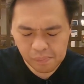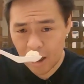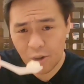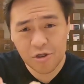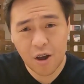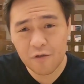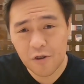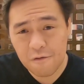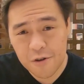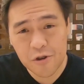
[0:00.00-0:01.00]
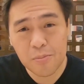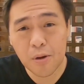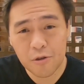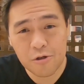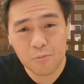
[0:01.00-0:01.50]
Now let's have some fish bowl
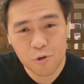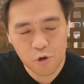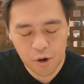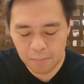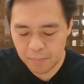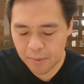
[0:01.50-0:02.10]
and some shrimp.